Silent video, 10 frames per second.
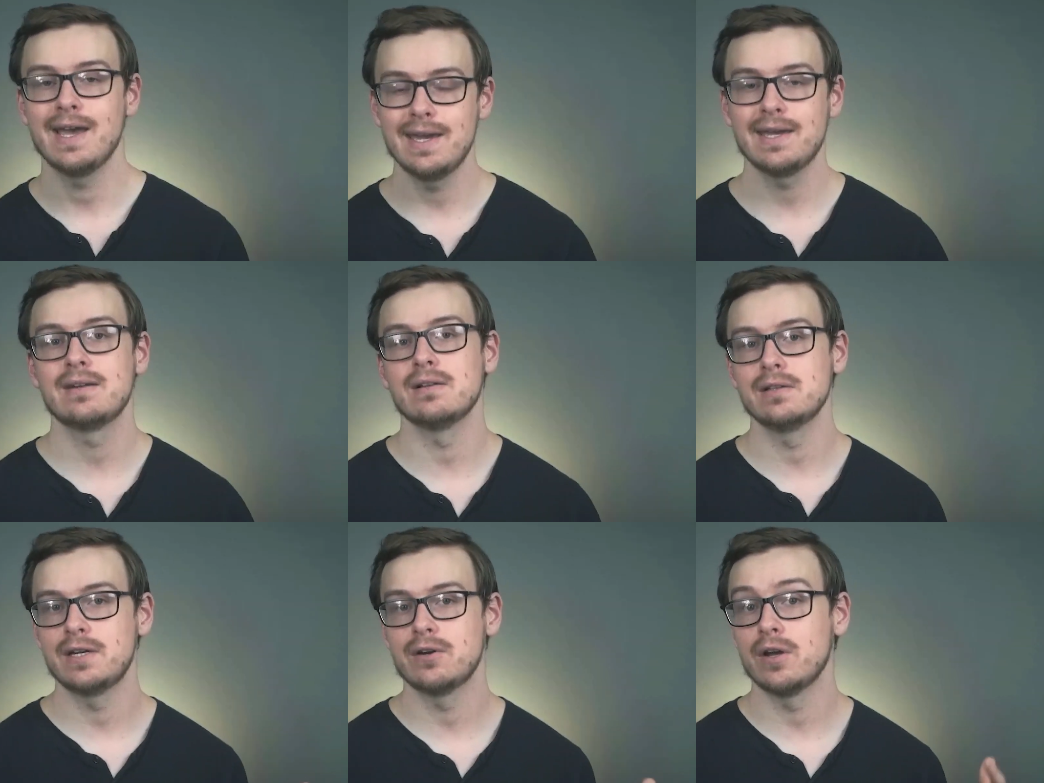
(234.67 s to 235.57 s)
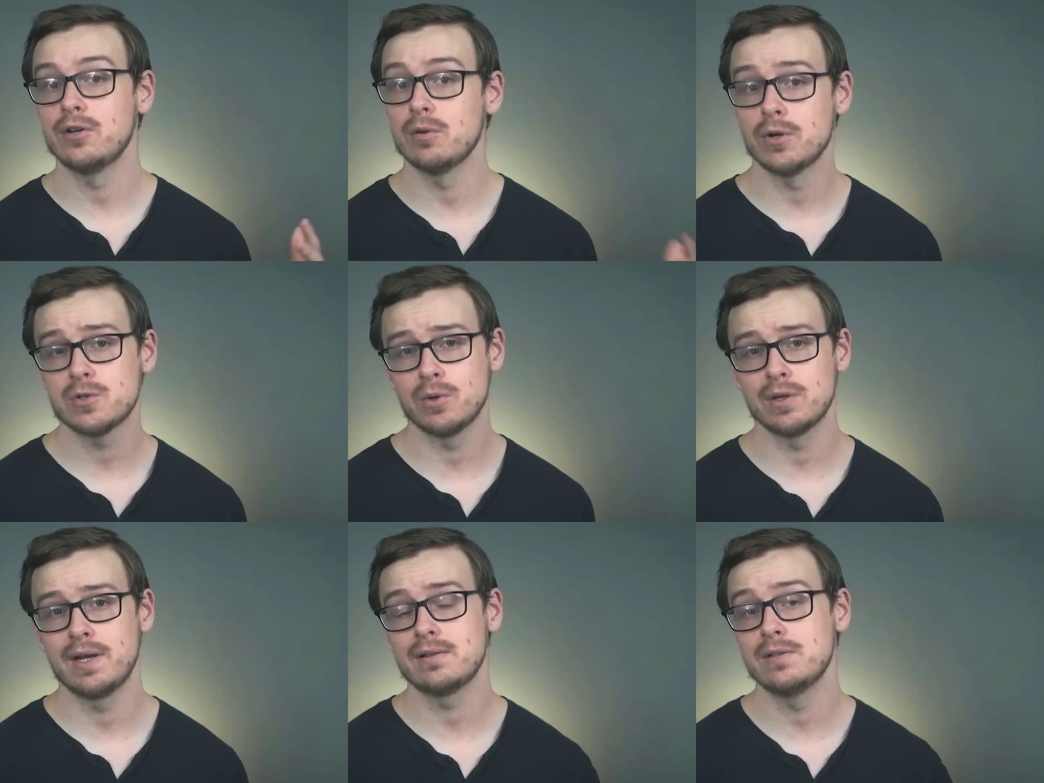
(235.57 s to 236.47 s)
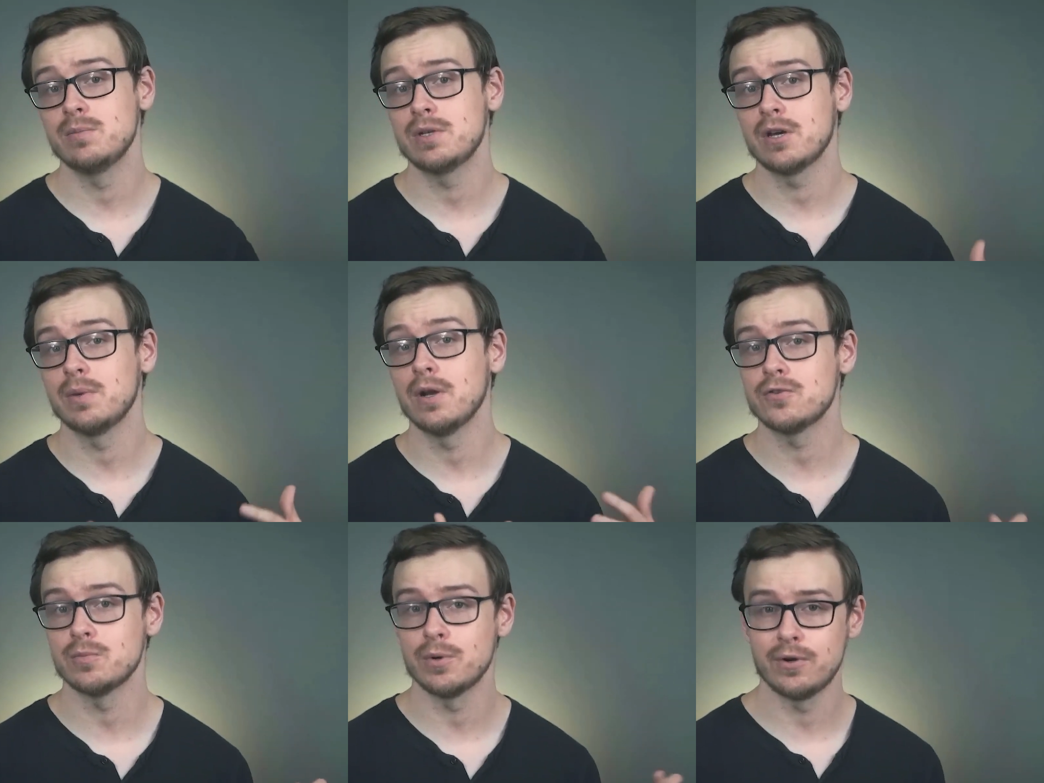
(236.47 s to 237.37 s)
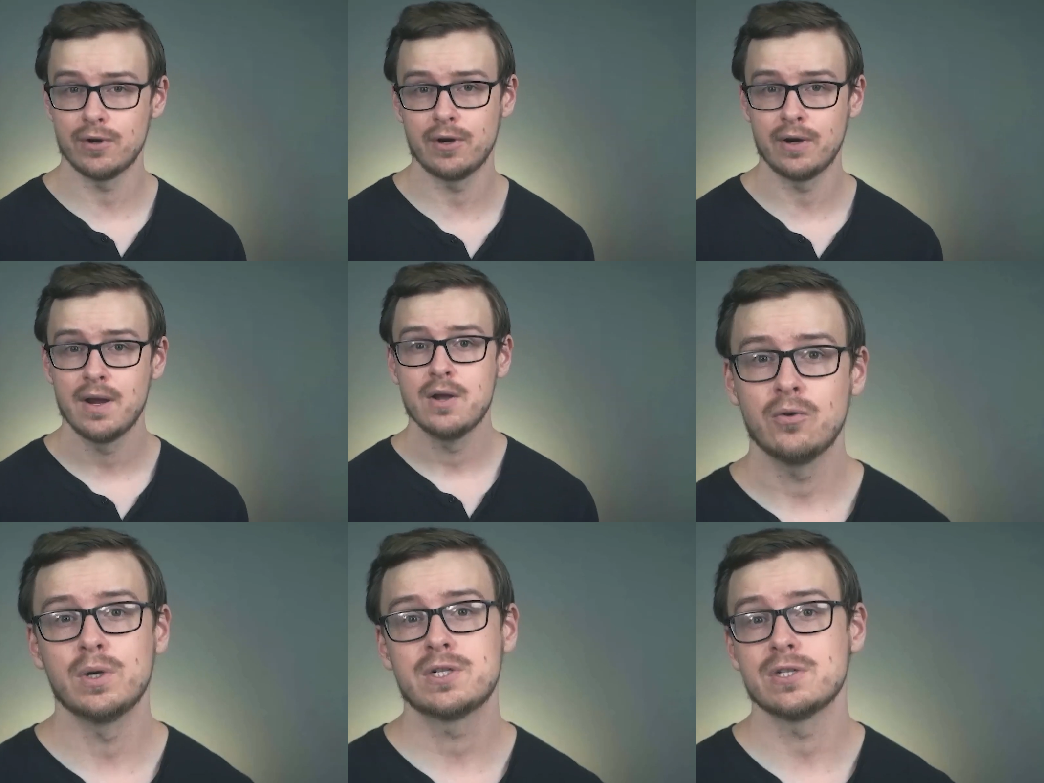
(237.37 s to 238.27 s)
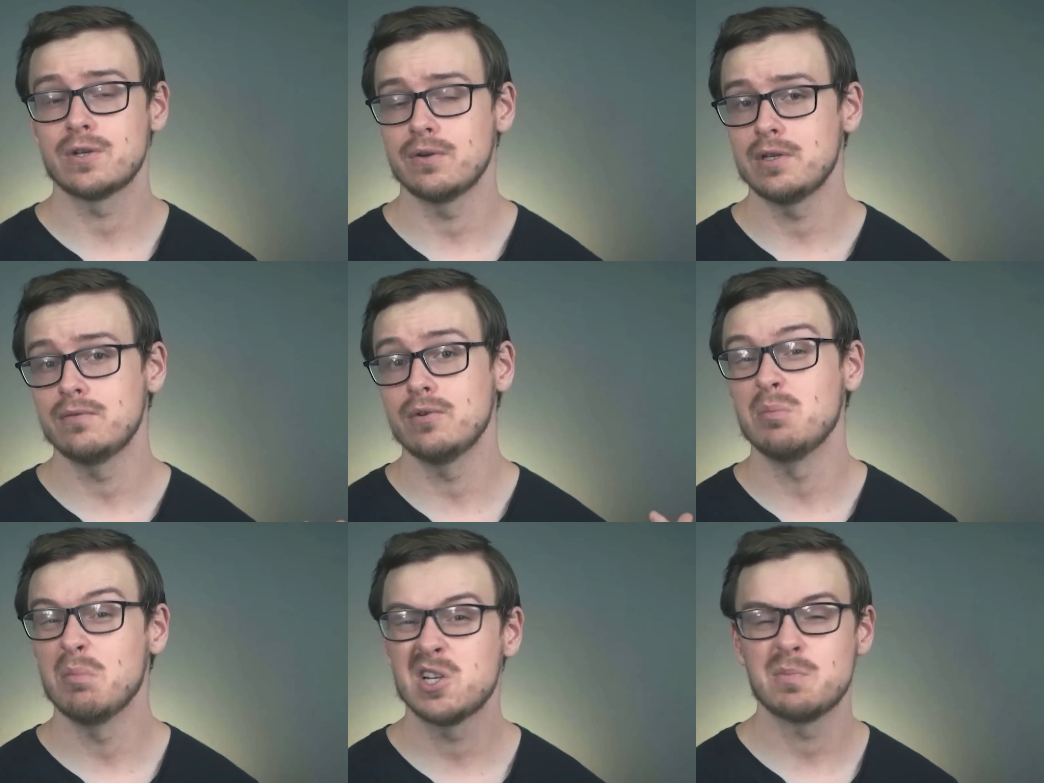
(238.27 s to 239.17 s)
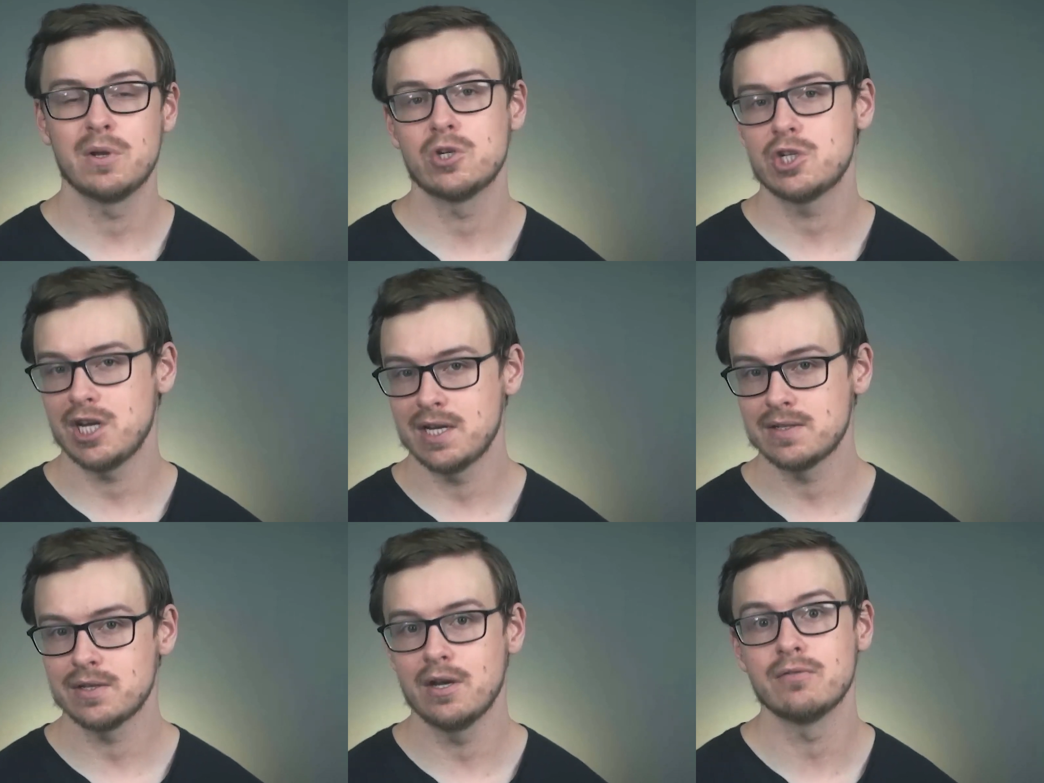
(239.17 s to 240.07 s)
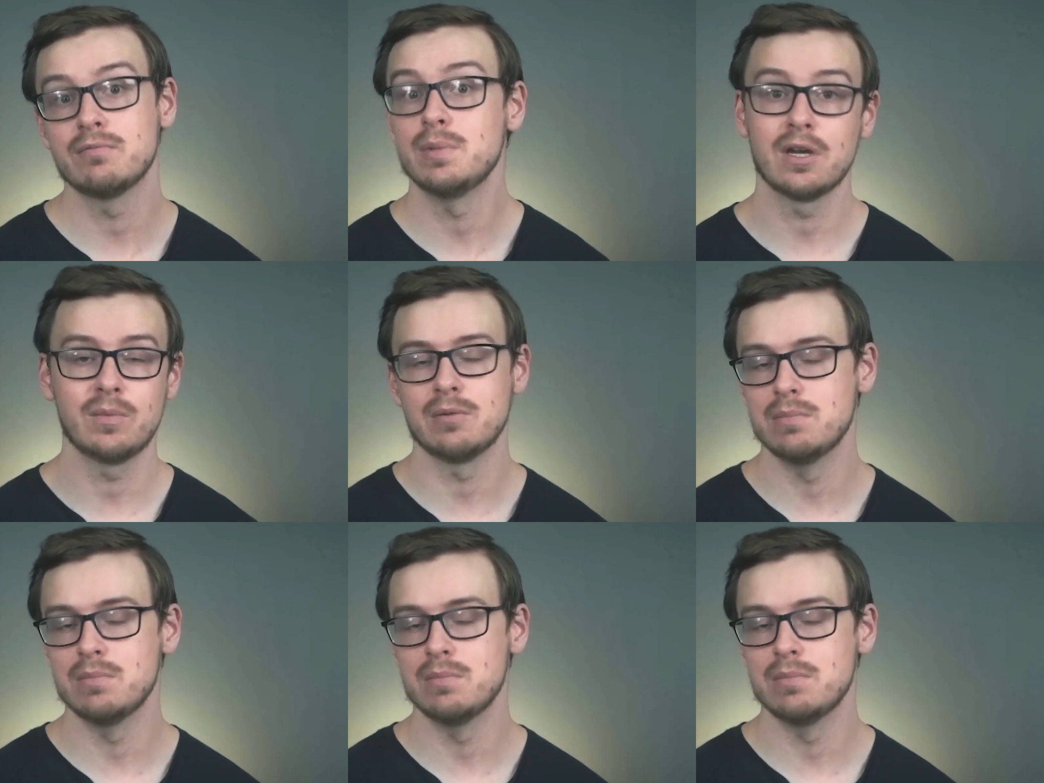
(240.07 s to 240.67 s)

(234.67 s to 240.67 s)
and later on you're much more likely to become an entrepreneur, which is going to give you a much better chance of becoming a